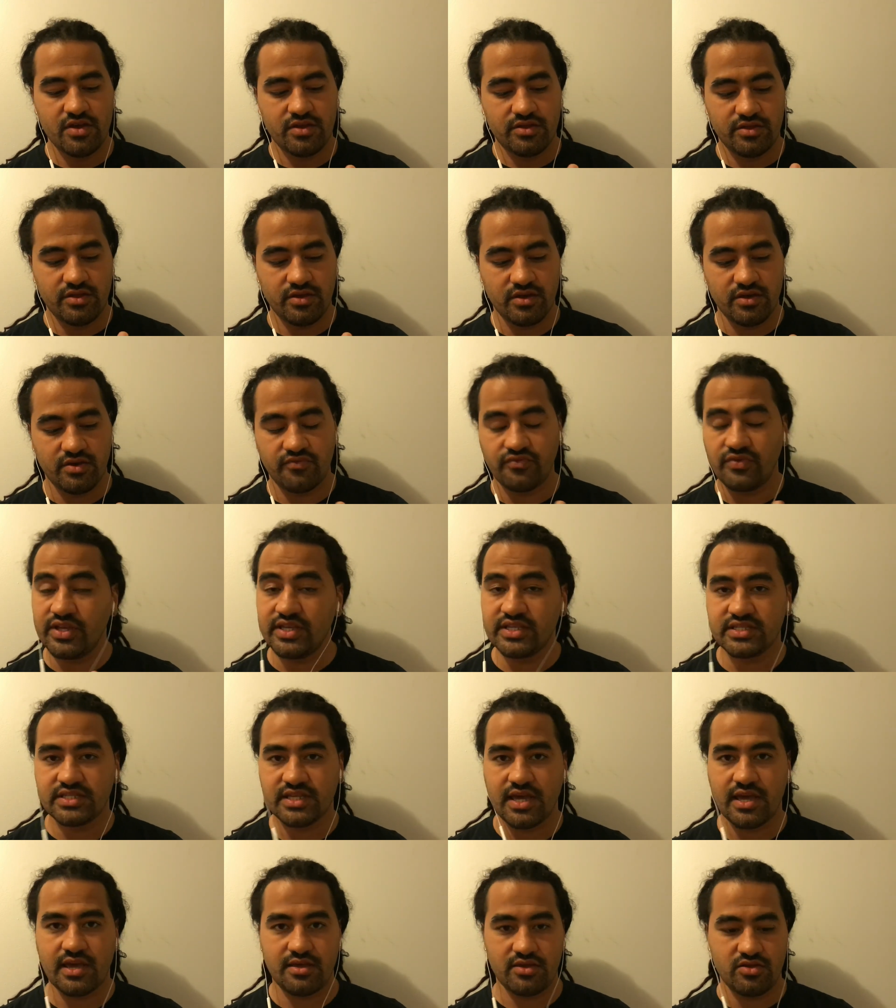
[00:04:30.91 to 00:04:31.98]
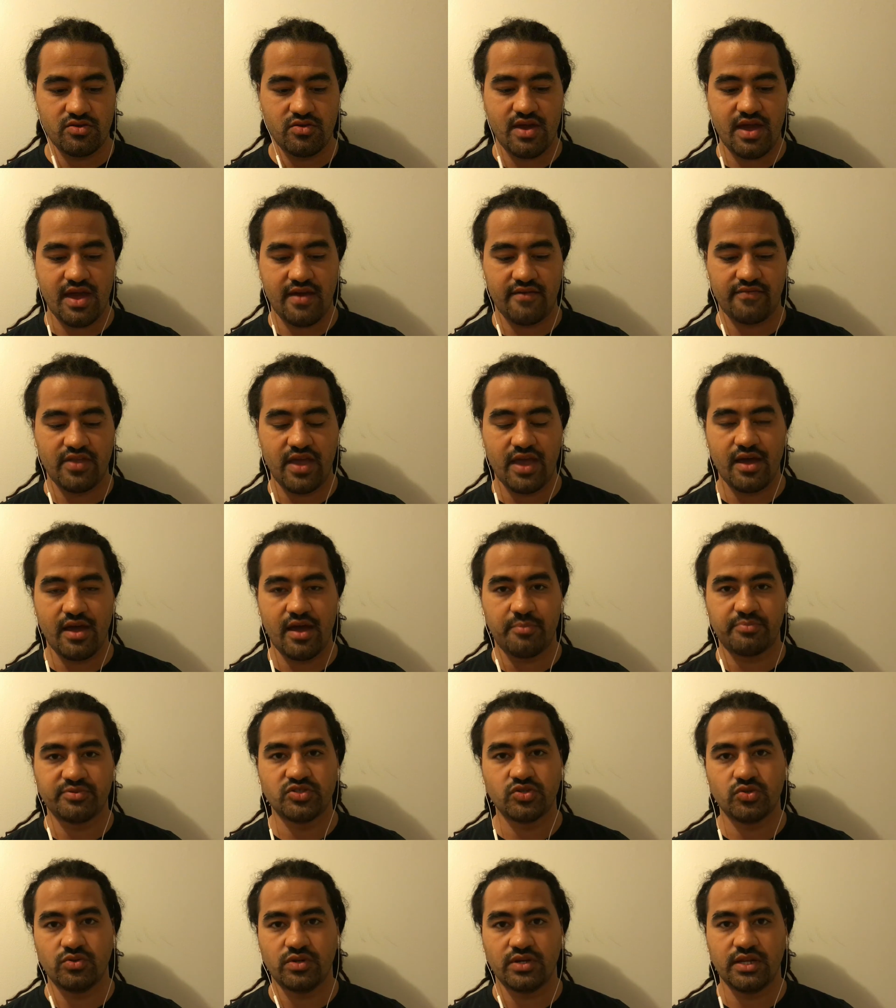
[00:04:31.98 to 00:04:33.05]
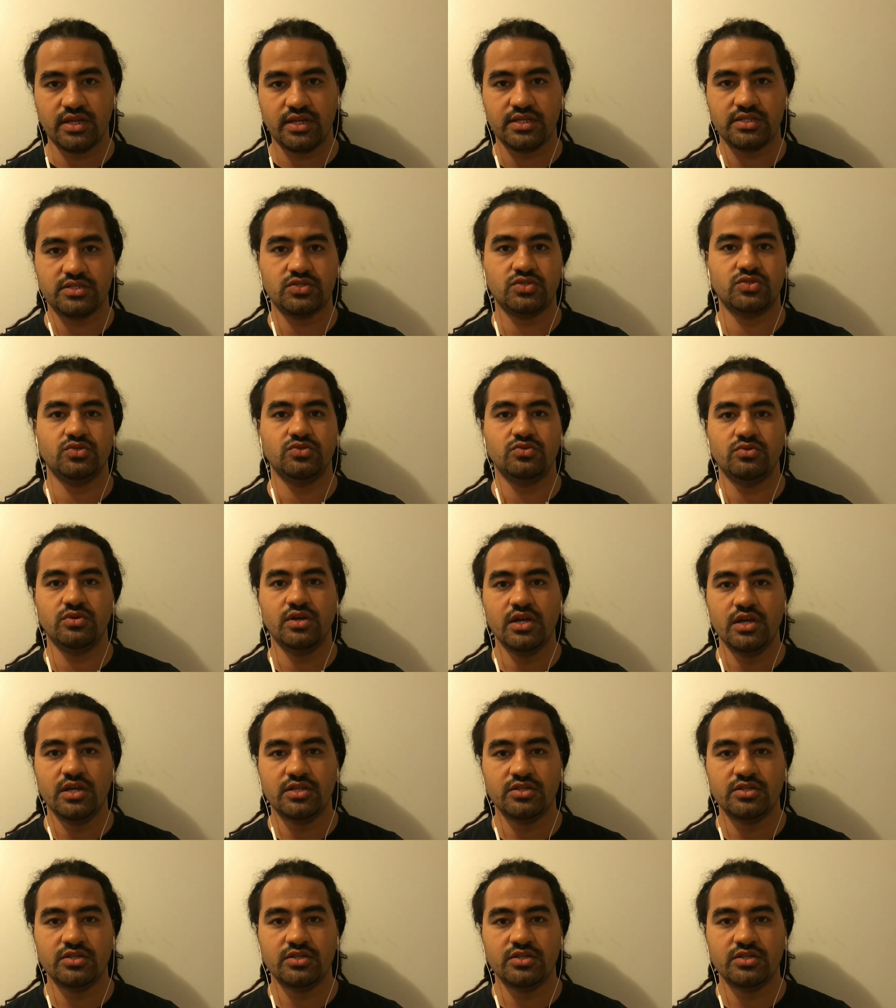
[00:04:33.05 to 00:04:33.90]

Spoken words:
the reset, you have the opportunity to